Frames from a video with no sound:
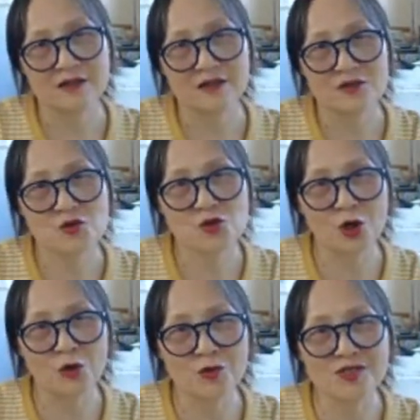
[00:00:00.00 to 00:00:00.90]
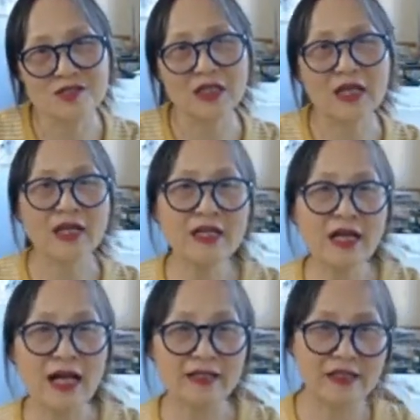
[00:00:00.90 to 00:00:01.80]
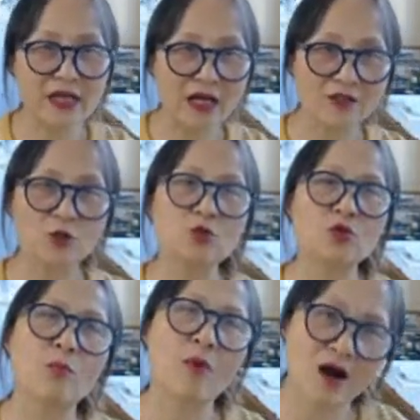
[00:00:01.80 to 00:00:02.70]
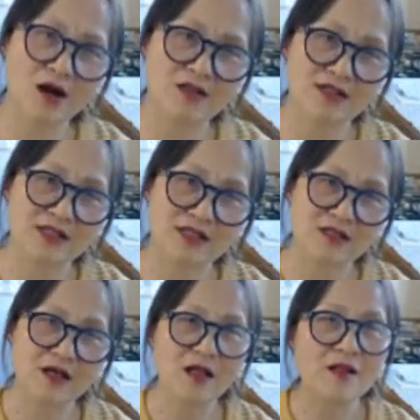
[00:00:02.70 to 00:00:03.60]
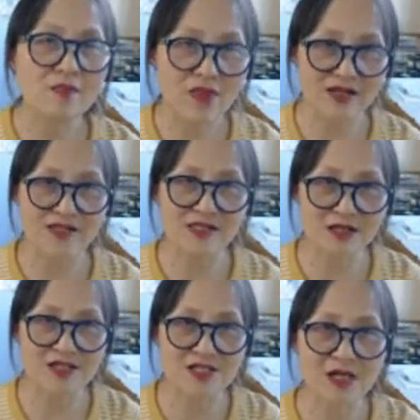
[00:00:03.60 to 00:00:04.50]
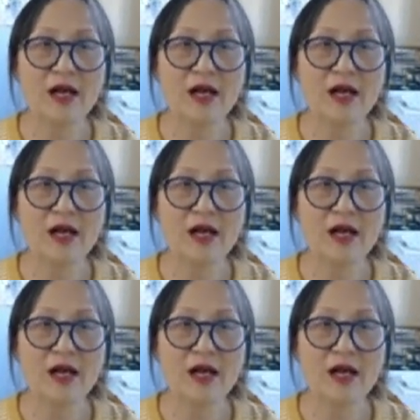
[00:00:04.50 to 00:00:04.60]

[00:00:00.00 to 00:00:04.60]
Shows yin and yang 2 parts. That's it.